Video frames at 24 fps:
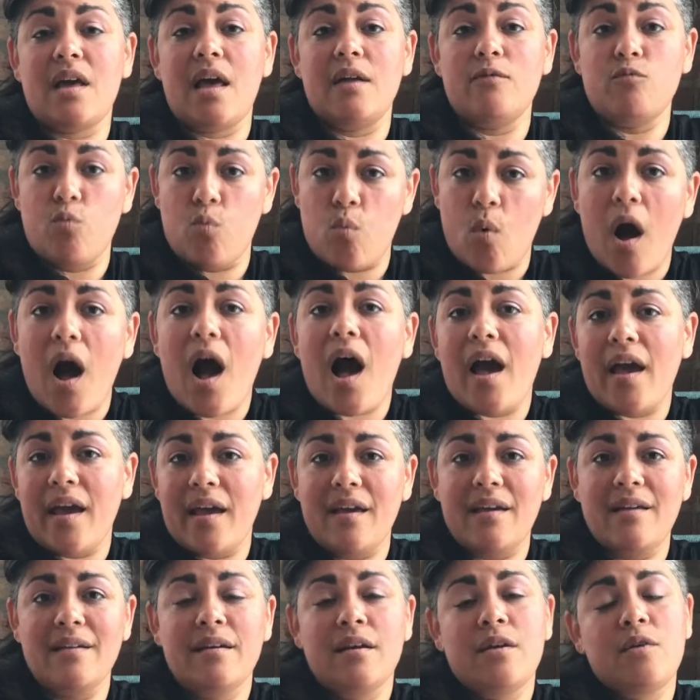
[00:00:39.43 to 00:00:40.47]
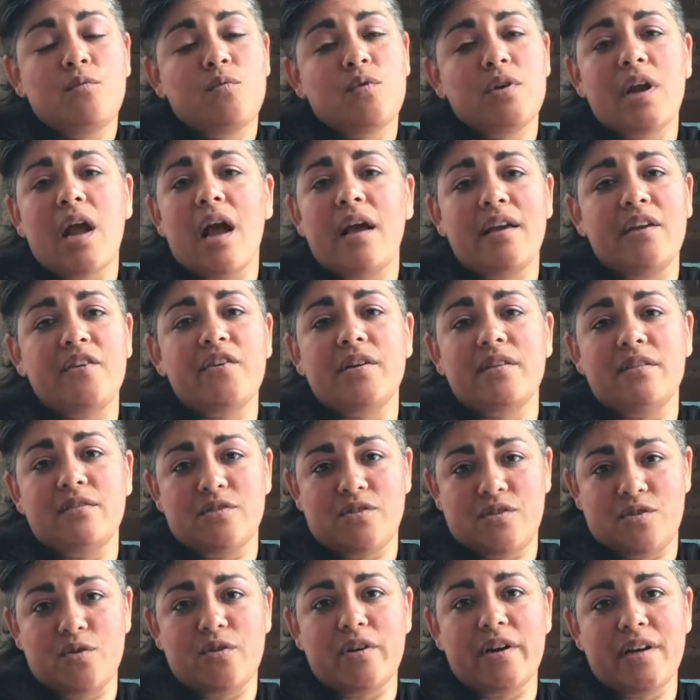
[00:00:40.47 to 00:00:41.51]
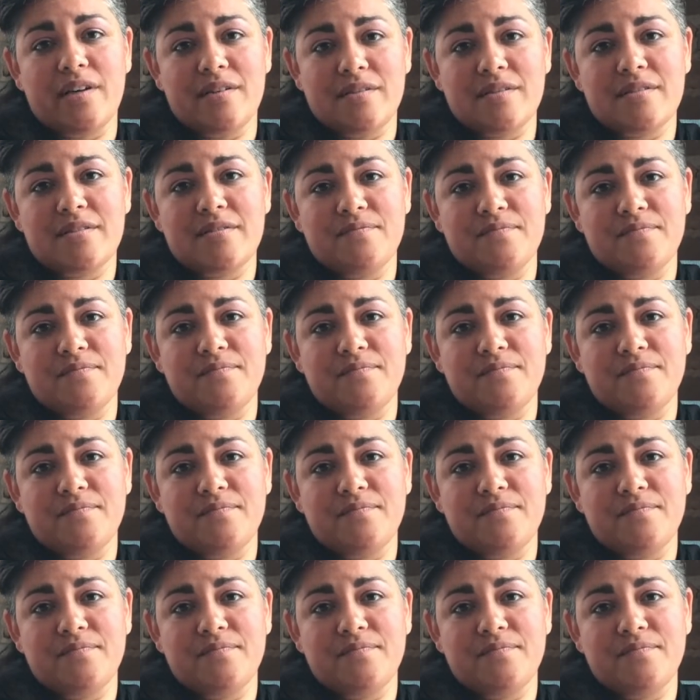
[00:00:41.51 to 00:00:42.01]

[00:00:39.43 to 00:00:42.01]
and why we're not hearing their stories.